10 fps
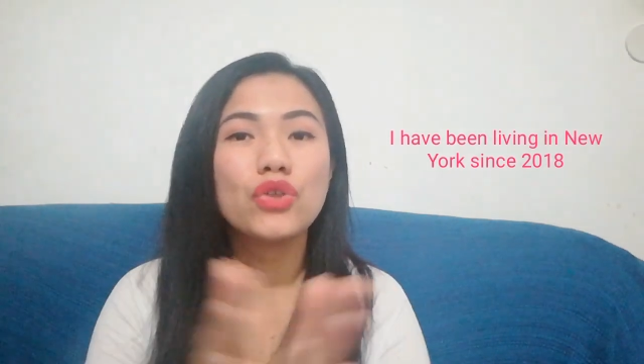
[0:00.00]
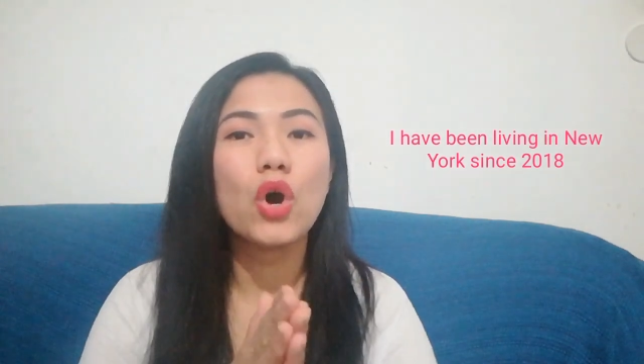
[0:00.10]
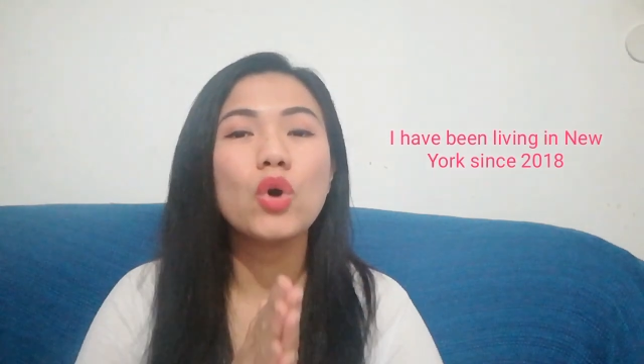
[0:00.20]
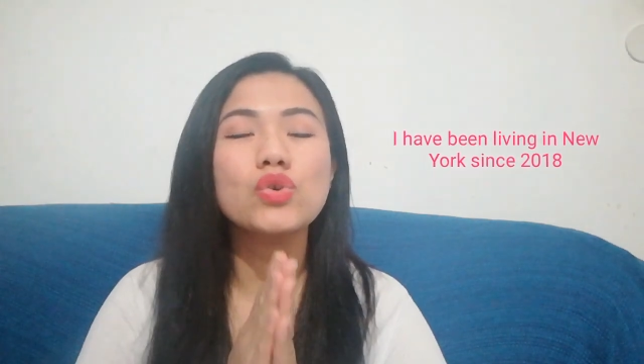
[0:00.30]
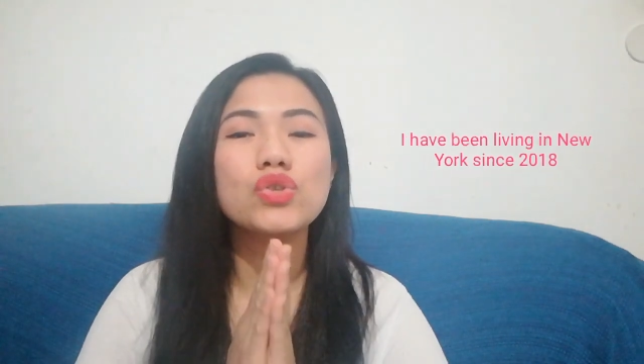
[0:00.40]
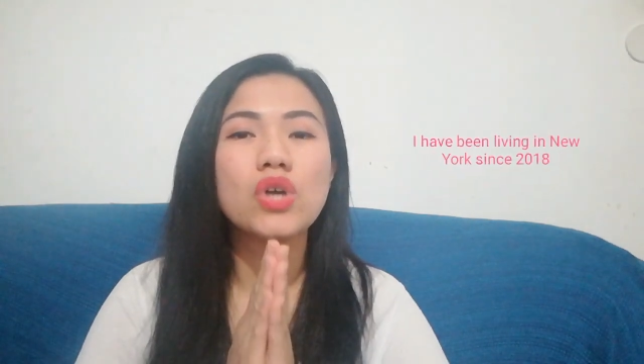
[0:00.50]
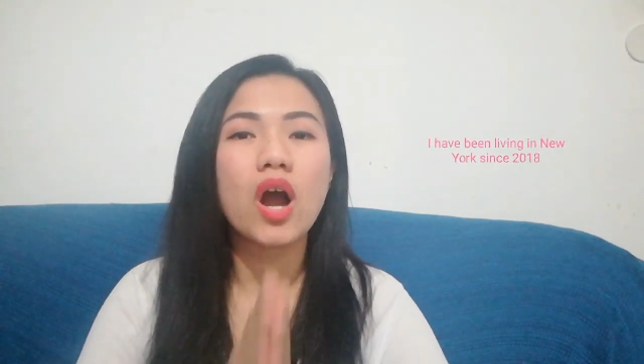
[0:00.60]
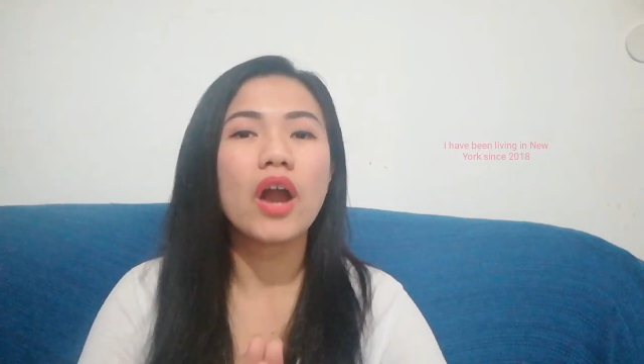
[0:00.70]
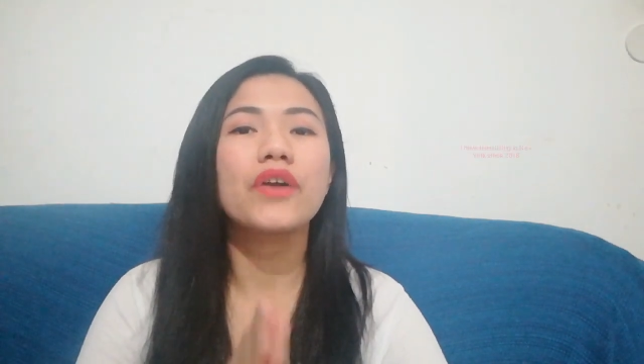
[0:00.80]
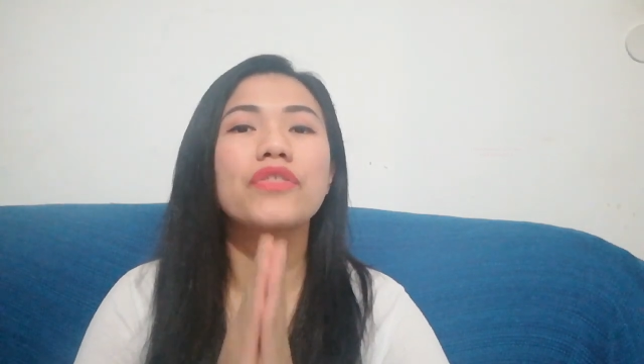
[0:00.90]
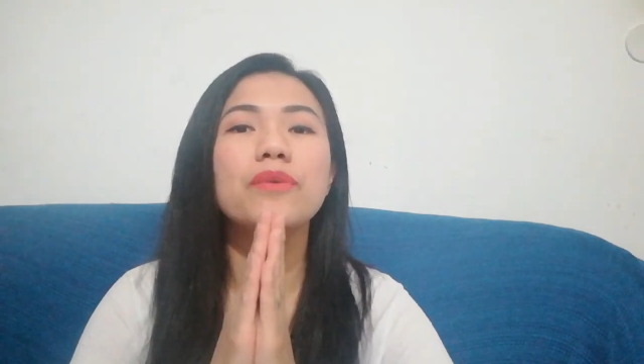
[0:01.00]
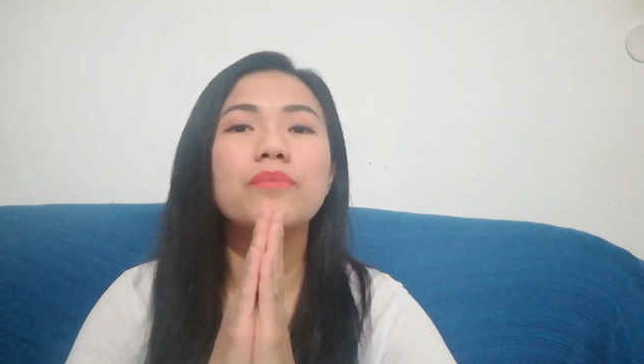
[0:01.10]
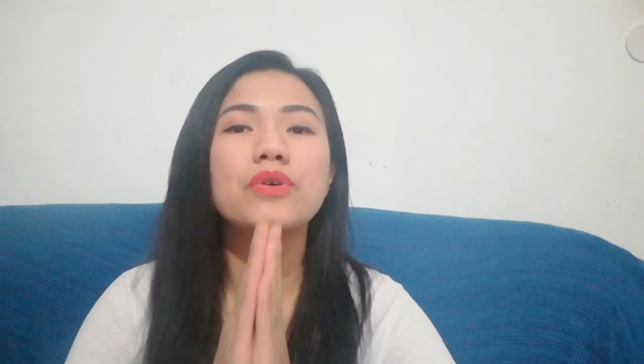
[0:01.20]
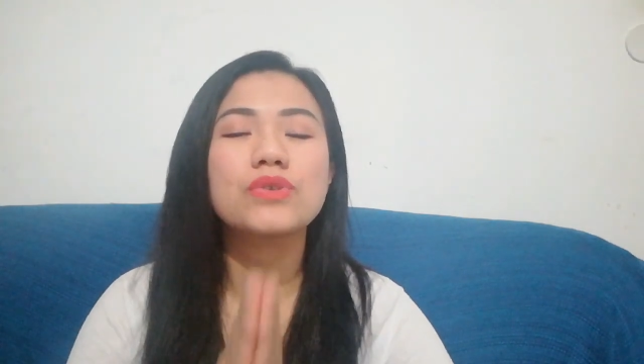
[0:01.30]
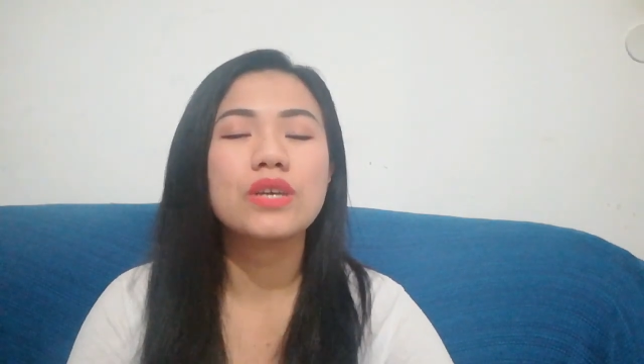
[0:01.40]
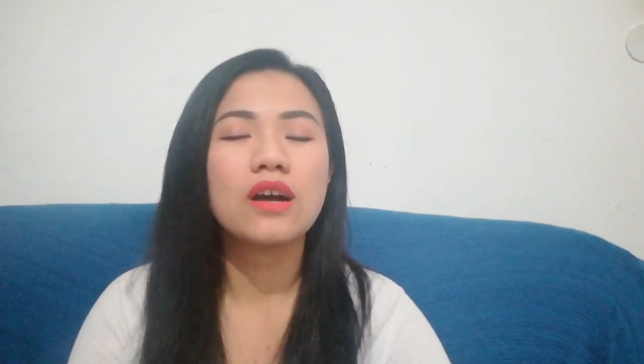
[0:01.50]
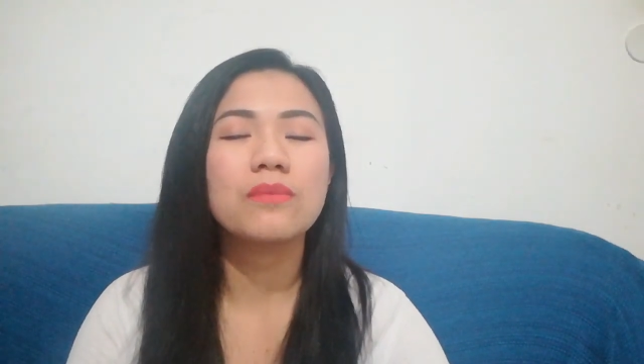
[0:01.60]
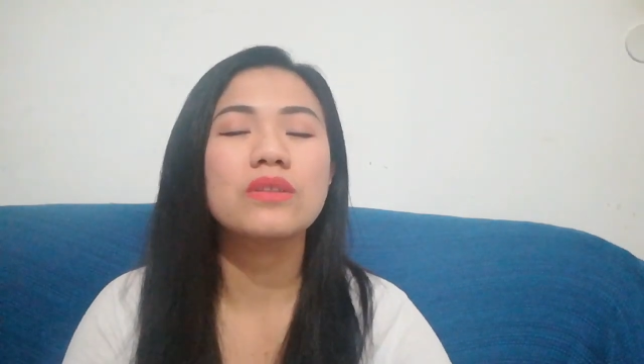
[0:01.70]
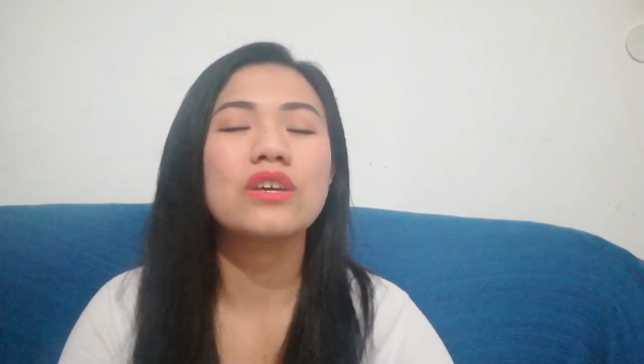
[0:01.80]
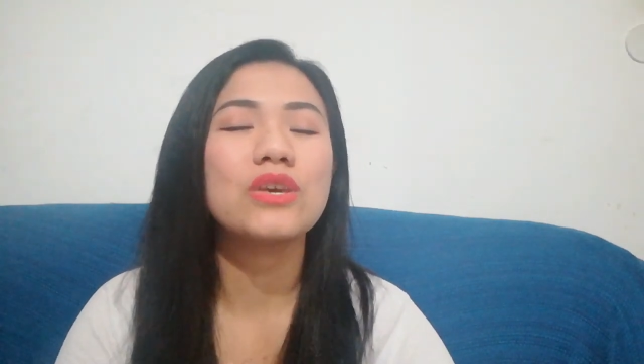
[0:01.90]
those are the most
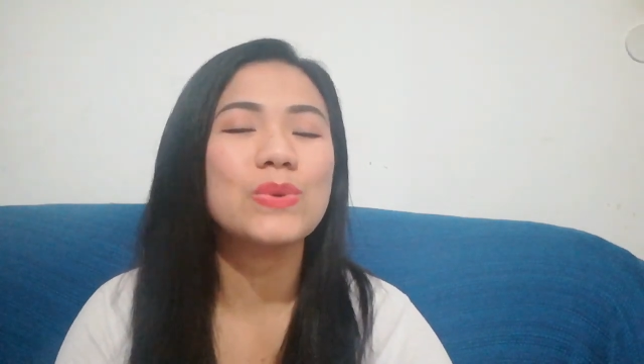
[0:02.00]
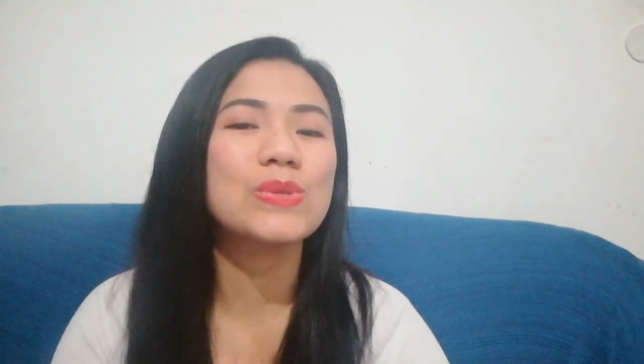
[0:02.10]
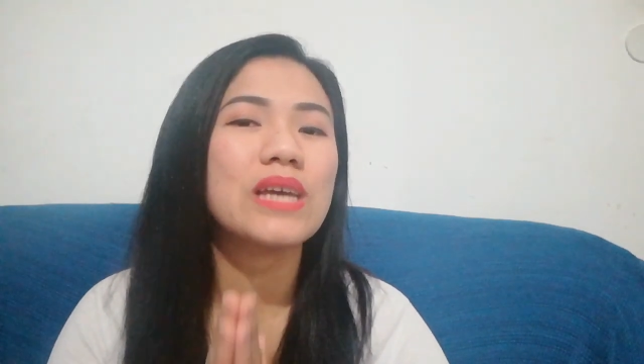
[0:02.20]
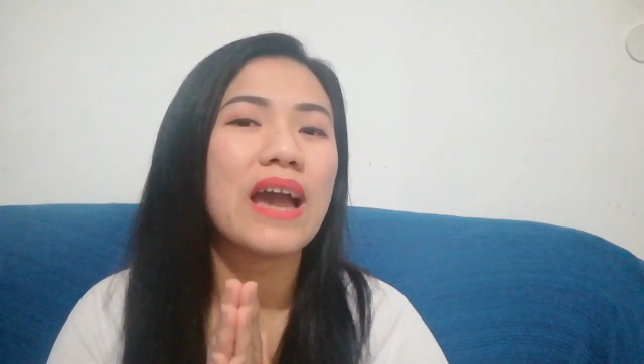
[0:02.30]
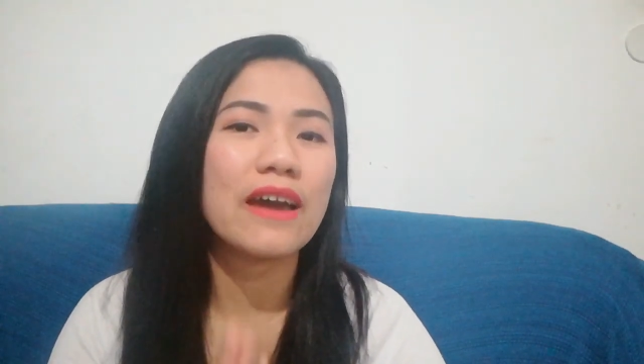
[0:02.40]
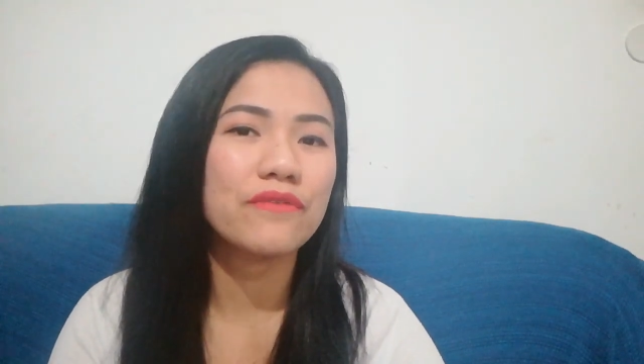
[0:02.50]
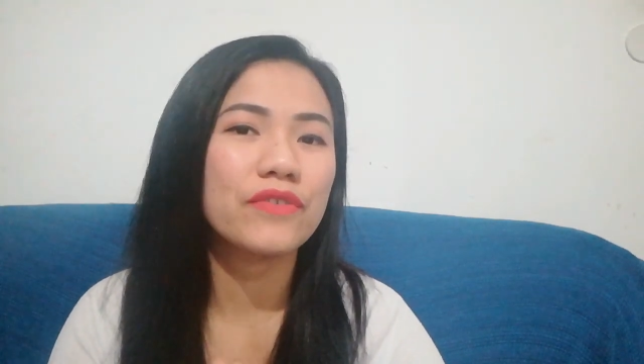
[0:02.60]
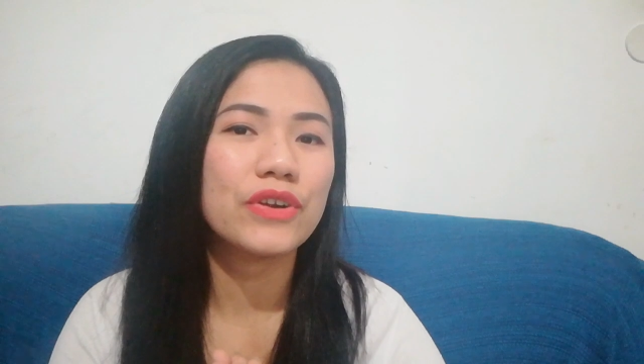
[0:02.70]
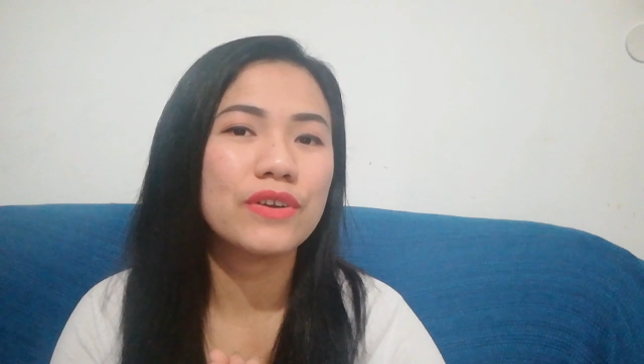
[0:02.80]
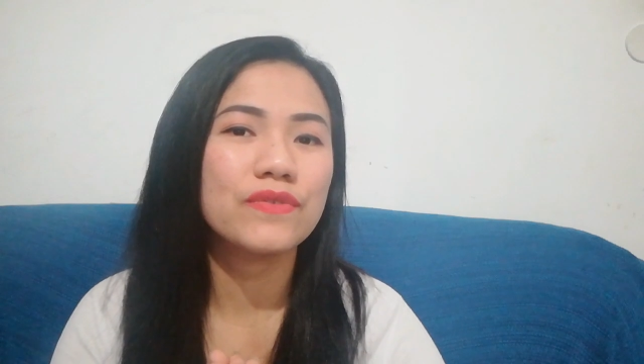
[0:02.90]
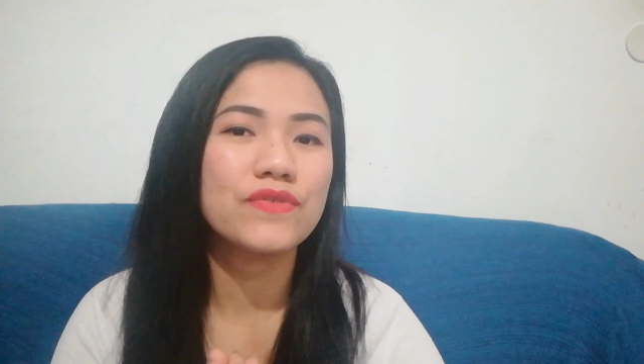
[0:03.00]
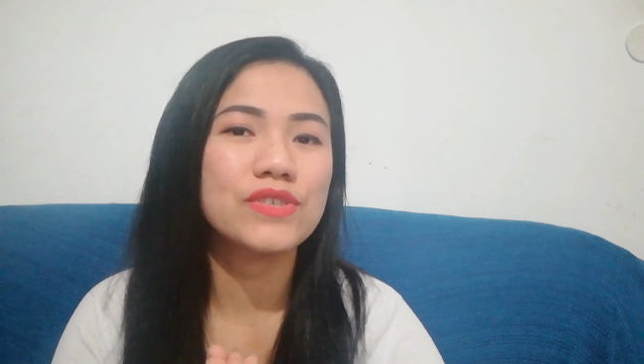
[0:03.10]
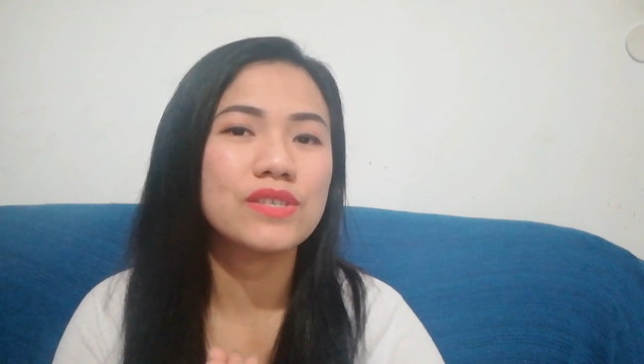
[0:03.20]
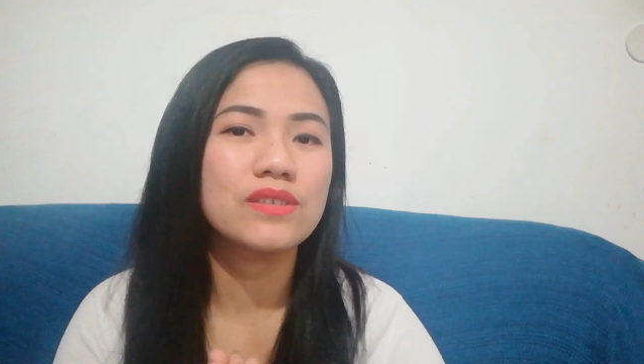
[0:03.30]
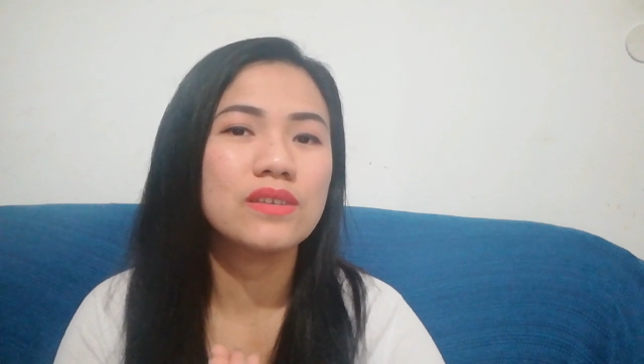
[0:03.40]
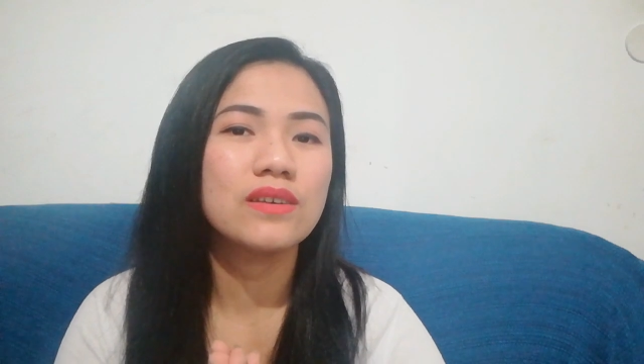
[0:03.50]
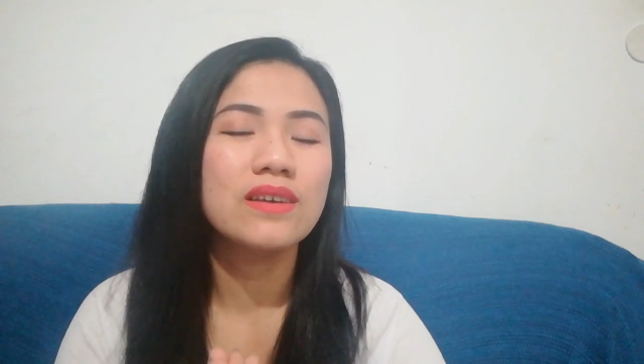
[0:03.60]
commonly used adverbs